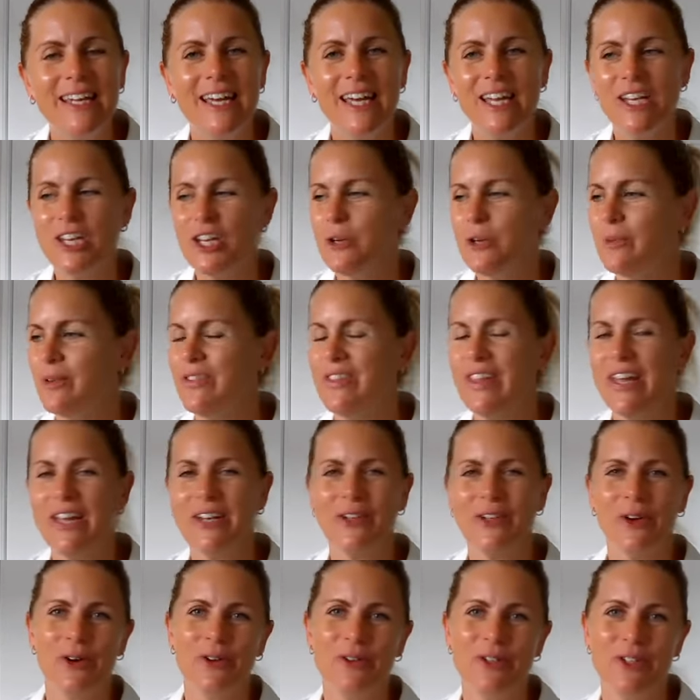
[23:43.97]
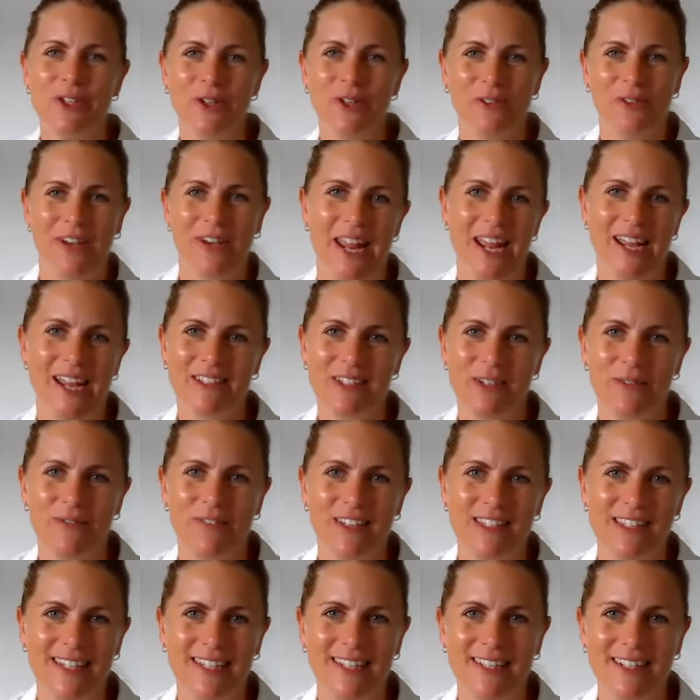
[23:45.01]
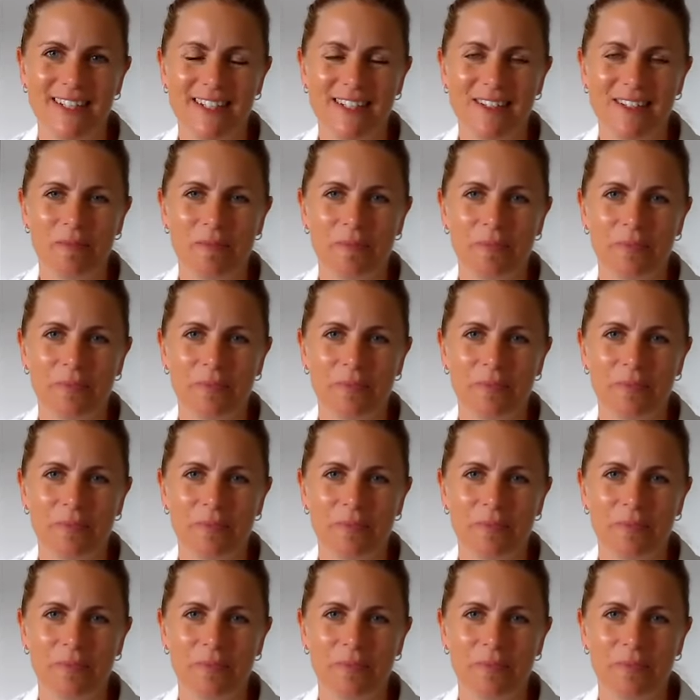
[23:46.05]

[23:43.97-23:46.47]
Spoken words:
and you would then go to your next visit.